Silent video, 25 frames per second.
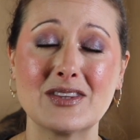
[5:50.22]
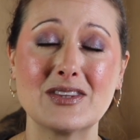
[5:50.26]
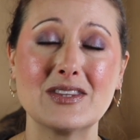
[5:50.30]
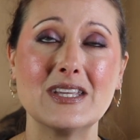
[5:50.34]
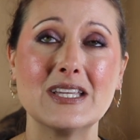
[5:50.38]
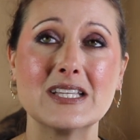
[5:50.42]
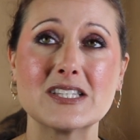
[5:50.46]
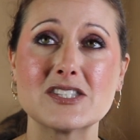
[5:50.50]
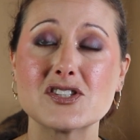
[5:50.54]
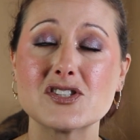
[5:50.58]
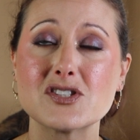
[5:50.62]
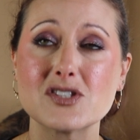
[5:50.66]

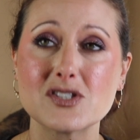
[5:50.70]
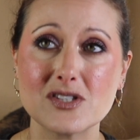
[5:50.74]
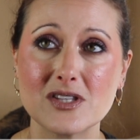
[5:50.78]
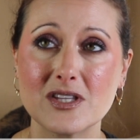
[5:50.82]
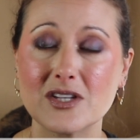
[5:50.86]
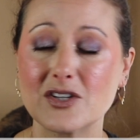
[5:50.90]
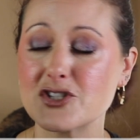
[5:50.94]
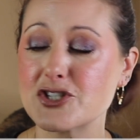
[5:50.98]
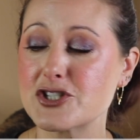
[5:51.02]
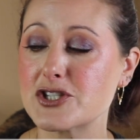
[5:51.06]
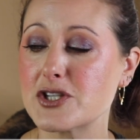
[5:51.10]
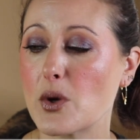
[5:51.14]
It's
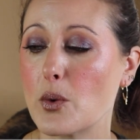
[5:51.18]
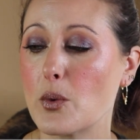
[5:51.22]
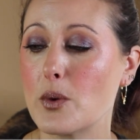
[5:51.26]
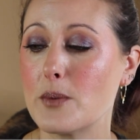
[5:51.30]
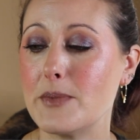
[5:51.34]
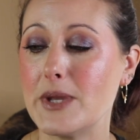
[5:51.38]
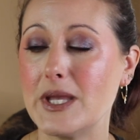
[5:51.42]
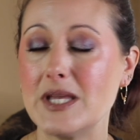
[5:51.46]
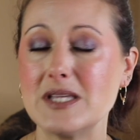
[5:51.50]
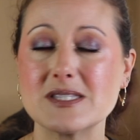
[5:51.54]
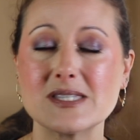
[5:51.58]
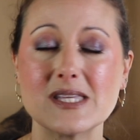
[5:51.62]
They're so
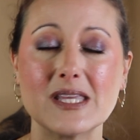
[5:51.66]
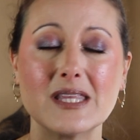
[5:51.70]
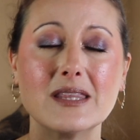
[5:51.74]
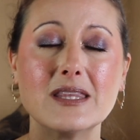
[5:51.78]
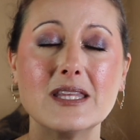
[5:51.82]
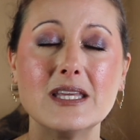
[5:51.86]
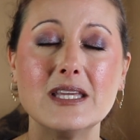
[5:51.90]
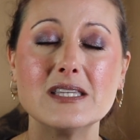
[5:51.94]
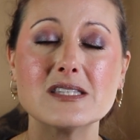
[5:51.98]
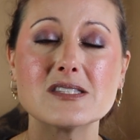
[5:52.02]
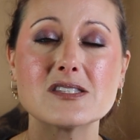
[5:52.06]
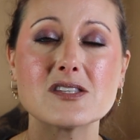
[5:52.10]
amazing.
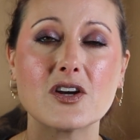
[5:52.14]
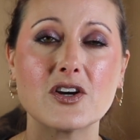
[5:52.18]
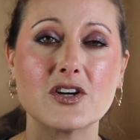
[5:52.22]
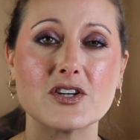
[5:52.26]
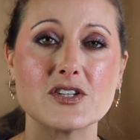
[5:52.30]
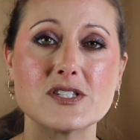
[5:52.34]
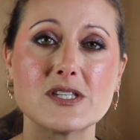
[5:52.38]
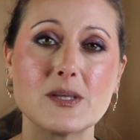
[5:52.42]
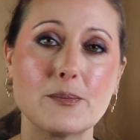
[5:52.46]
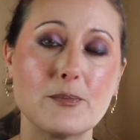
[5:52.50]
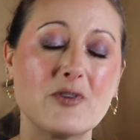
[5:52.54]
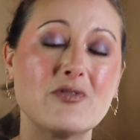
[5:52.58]
These are
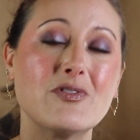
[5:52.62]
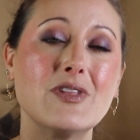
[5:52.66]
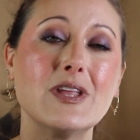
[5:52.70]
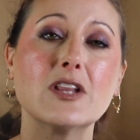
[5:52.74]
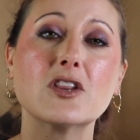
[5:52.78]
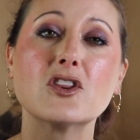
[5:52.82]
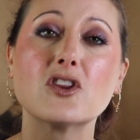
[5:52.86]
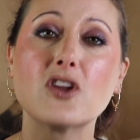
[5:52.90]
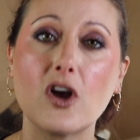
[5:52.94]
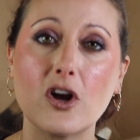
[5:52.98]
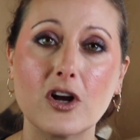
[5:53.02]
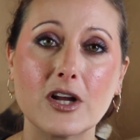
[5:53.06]
some of the
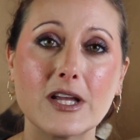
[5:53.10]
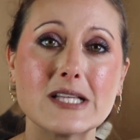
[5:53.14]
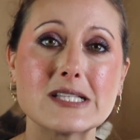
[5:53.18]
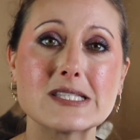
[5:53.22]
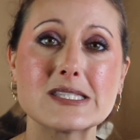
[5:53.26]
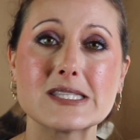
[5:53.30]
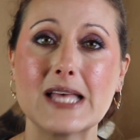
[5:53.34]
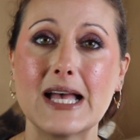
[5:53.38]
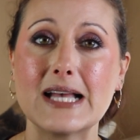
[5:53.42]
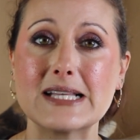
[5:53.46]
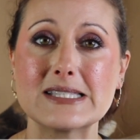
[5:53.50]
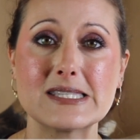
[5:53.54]

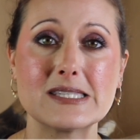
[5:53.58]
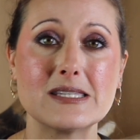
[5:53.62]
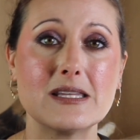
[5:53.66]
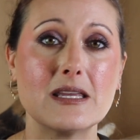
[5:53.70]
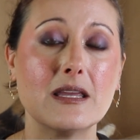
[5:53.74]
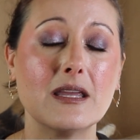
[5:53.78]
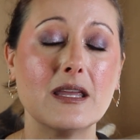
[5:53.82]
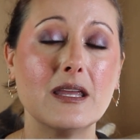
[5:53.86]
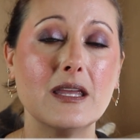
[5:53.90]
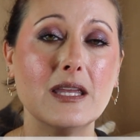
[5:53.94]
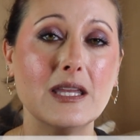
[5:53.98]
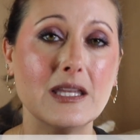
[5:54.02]
longest
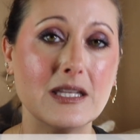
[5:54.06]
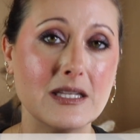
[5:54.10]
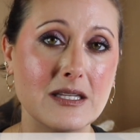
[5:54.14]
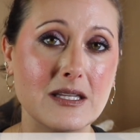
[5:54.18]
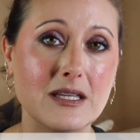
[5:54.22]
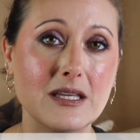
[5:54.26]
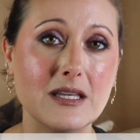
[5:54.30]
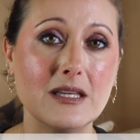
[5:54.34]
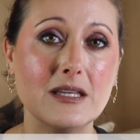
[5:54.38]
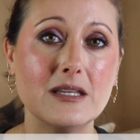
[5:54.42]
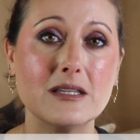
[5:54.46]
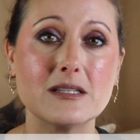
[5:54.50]
lasting
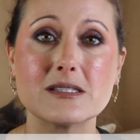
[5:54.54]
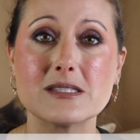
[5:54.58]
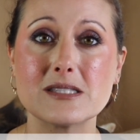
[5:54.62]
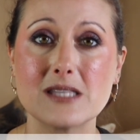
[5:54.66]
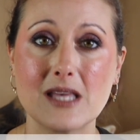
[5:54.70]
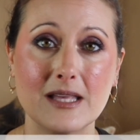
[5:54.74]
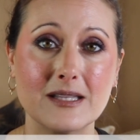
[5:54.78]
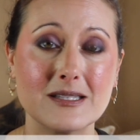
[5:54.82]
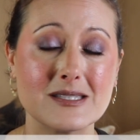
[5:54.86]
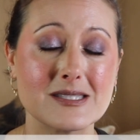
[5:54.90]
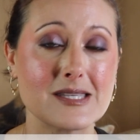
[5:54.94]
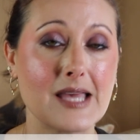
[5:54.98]
indie
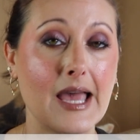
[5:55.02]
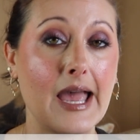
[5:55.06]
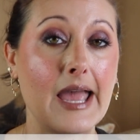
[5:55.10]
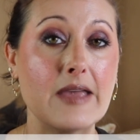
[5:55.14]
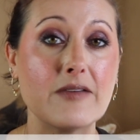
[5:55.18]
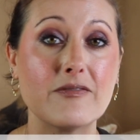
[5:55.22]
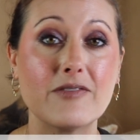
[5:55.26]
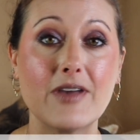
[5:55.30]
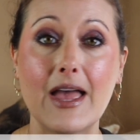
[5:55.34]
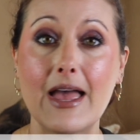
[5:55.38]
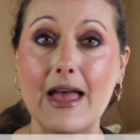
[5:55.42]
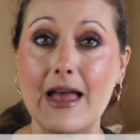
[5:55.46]
scents I
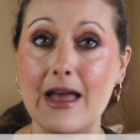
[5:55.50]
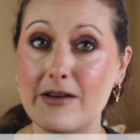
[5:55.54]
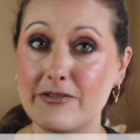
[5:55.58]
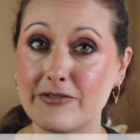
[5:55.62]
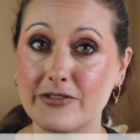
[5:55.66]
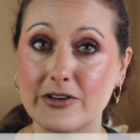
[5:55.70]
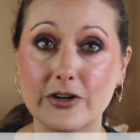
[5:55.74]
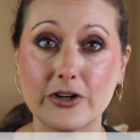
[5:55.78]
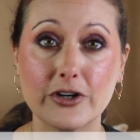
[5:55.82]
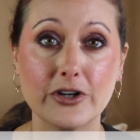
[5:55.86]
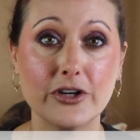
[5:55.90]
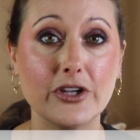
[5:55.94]
have
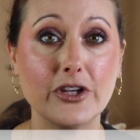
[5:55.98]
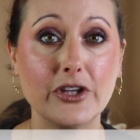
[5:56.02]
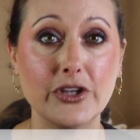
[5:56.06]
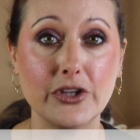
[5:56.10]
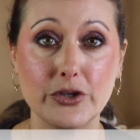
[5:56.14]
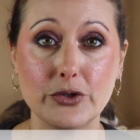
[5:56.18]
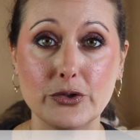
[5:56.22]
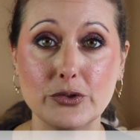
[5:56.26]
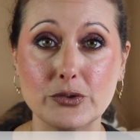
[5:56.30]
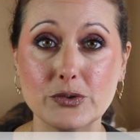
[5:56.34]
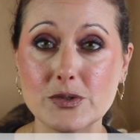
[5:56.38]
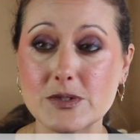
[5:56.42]
ever
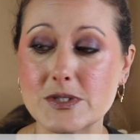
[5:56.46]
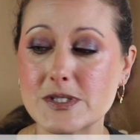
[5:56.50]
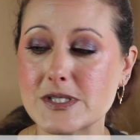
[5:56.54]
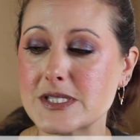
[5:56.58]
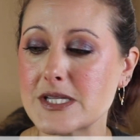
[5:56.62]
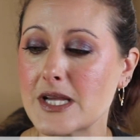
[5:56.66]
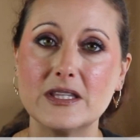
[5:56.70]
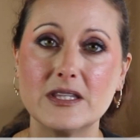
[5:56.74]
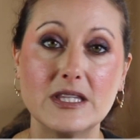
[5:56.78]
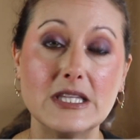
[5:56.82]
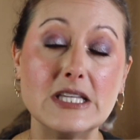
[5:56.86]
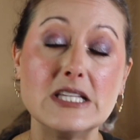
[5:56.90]

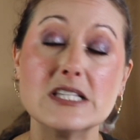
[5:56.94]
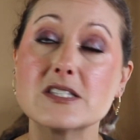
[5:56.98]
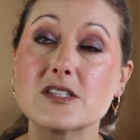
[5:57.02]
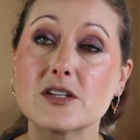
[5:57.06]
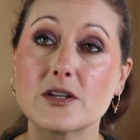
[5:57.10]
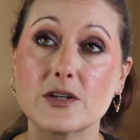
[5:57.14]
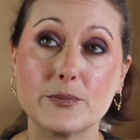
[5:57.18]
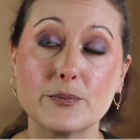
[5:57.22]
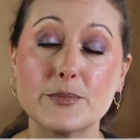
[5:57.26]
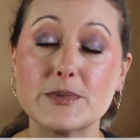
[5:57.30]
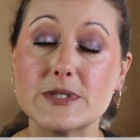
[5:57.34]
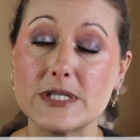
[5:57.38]
used. These
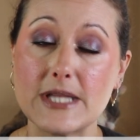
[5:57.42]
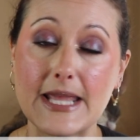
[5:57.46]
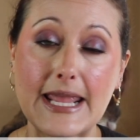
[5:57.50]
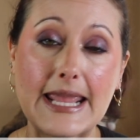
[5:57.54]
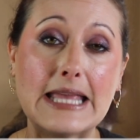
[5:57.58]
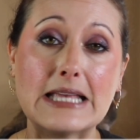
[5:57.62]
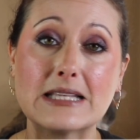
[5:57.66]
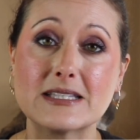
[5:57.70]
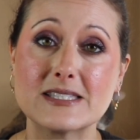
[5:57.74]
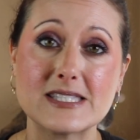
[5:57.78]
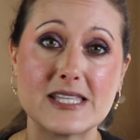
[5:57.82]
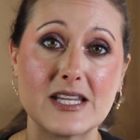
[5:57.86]
are
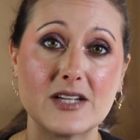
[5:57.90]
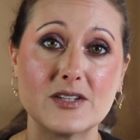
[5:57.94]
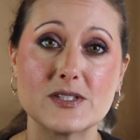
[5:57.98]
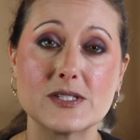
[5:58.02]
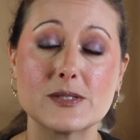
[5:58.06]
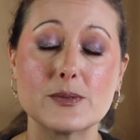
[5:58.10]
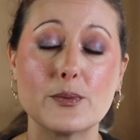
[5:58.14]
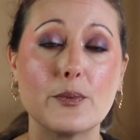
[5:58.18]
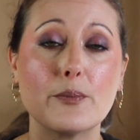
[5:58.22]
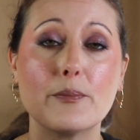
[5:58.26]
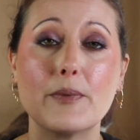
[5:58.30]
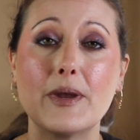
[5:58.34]
hands down
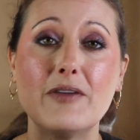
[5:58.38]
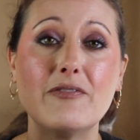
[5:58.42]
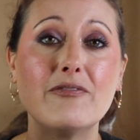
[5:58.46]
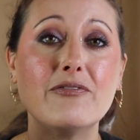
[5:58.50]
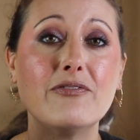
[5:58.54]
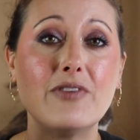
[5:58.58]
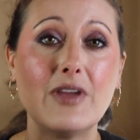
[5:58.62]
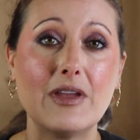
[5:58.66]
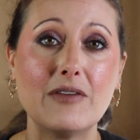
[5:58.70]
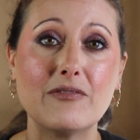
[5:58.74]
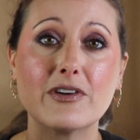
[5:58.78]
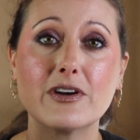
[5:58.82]
some of my
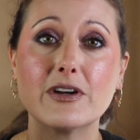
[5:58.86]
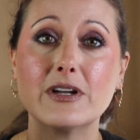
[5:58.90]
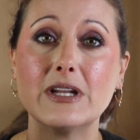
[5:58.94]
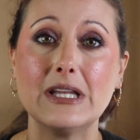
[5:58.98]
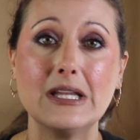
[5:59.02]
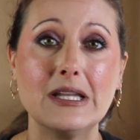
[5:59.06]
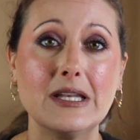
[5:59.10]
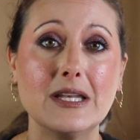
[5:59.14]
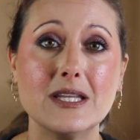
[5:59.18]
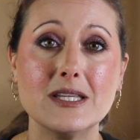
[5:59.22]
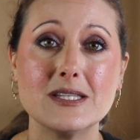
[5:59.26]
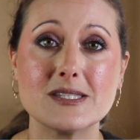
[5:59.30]
favorite
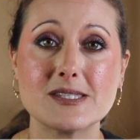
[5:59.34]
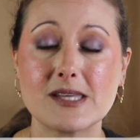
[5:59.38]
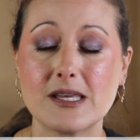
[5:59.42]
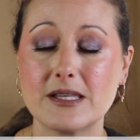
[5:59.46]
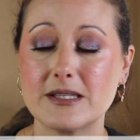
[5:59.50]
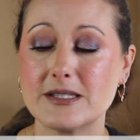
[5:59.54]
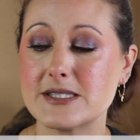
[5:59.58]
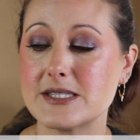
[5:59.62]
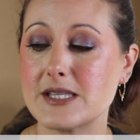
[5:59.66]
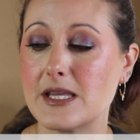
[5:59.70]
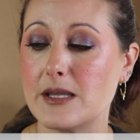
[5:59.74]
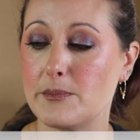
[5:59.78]
indie
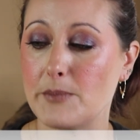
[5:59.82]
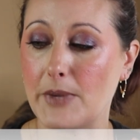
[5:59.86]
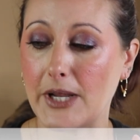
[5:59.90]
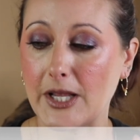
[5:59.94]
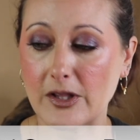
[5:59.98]
scents in my